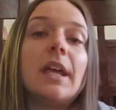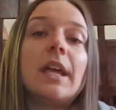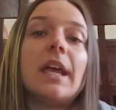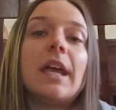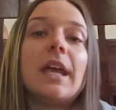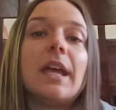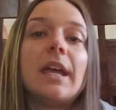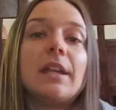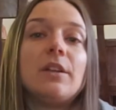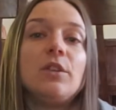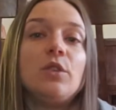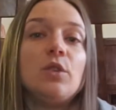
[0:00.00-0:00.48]

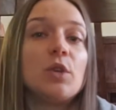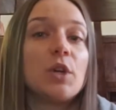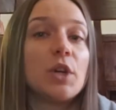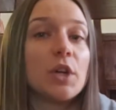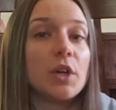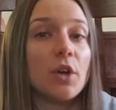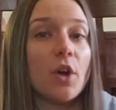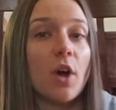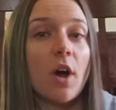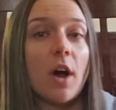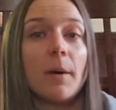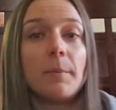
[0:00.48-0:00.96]
and you
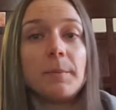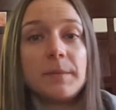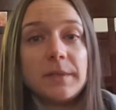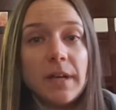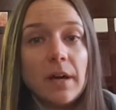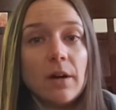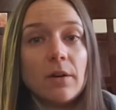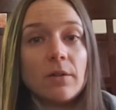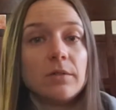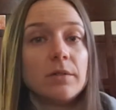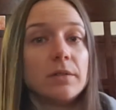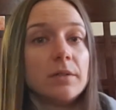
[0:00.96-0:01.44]
can opt
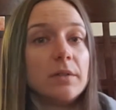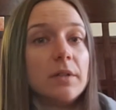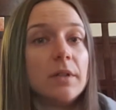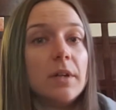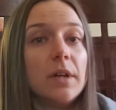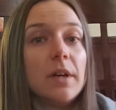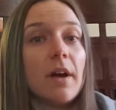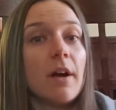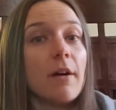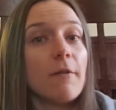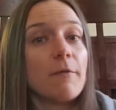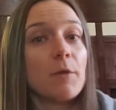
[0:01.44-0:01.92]
out
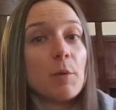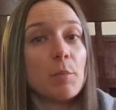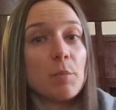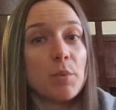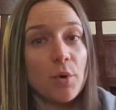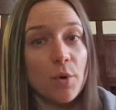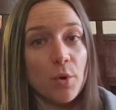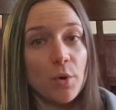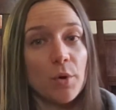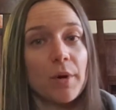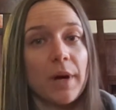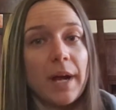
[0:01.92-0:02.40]
of the
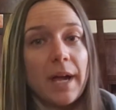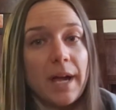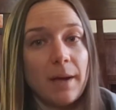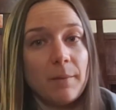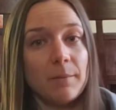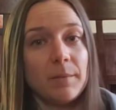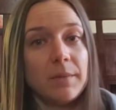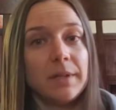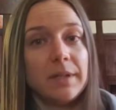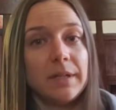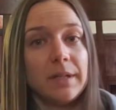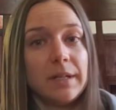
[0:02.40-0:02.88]

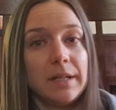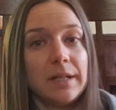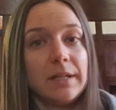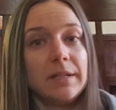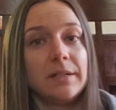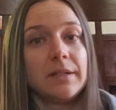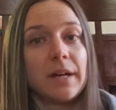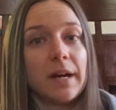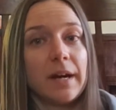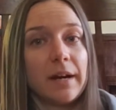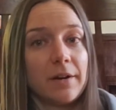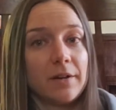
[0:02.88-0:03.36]
program
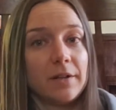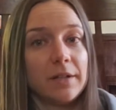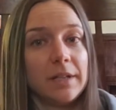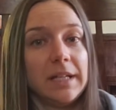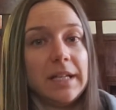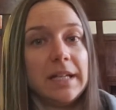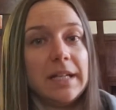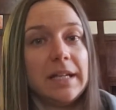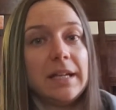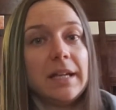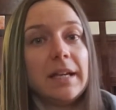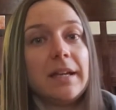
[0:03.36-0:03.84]

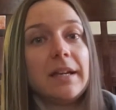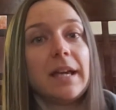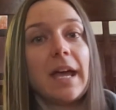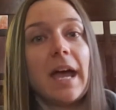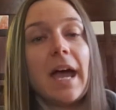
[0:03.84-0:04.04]
entirely